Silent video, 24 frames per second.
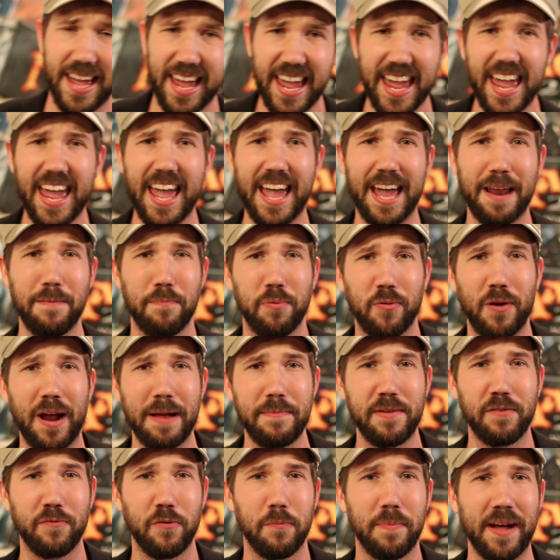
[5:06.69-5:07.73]
And
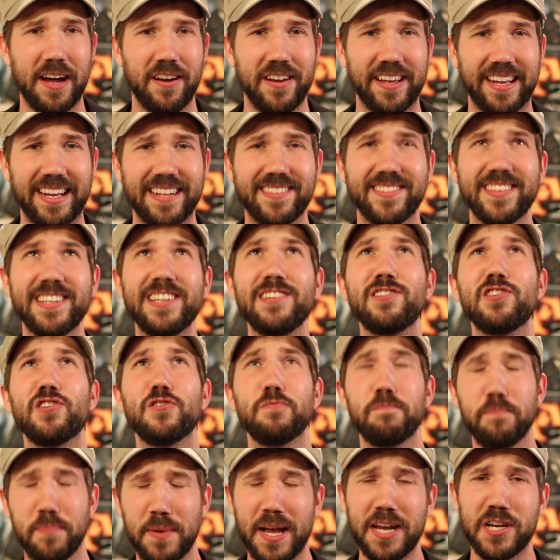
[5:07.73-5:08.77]
Primeval Bounty gets
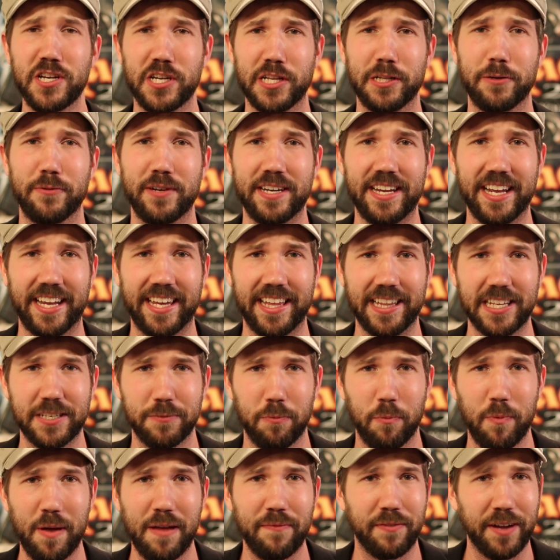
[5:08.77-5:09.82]
especially ridiculous
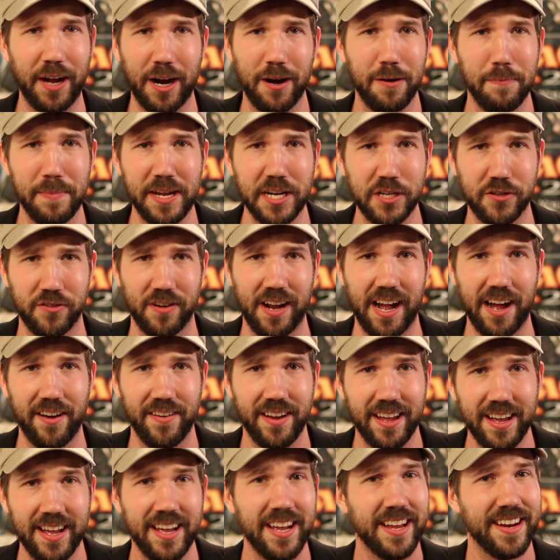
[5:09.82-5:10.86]
when we have Karametra out.
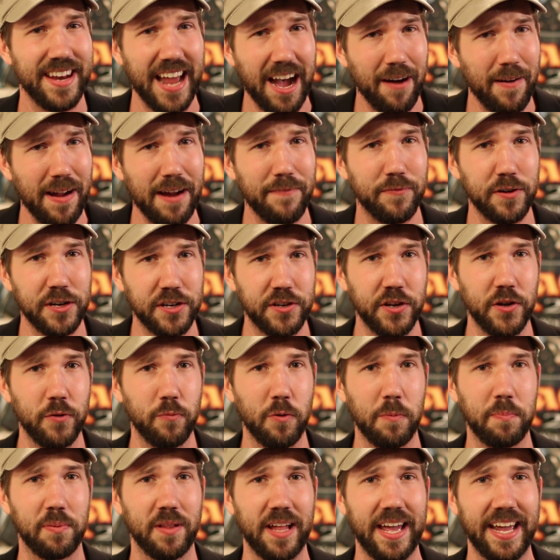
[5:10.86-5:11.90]
Now every dude
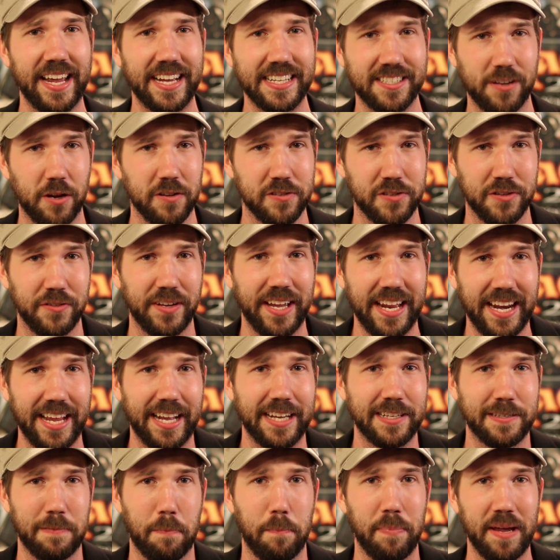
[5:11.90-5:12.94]
we're playing is also getting
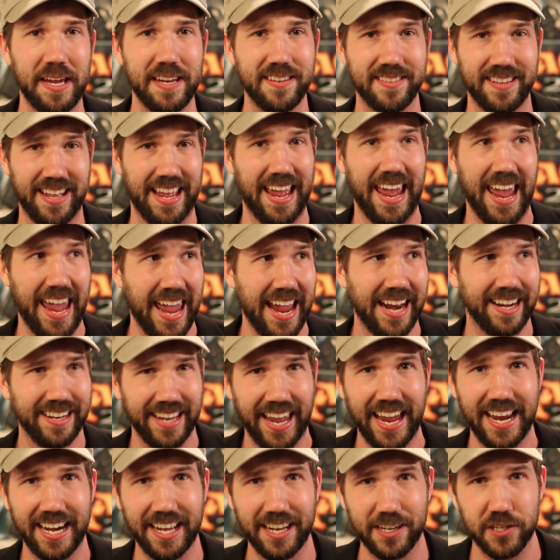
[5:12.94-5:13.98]
us a beast and
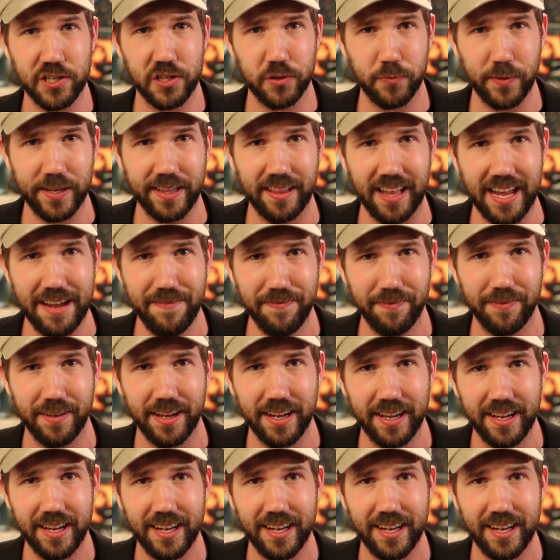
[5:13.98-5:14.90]
gaining us 3 life.